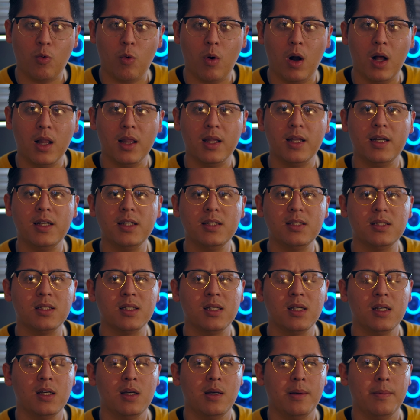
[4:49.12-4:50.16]
qualities,
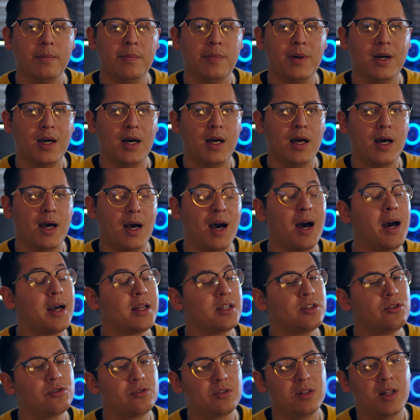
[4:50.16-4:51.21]
but I
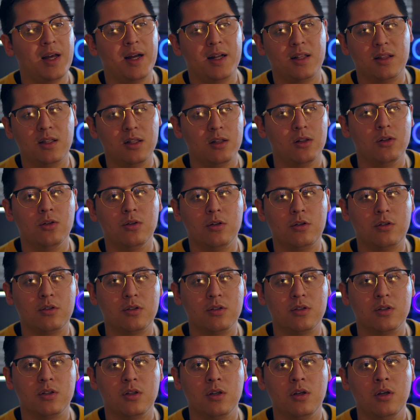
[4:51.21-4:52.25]
just like the
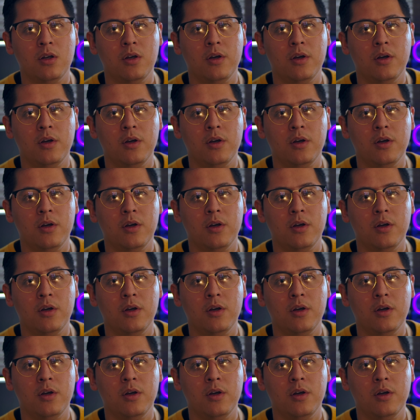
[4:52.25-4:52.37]
looks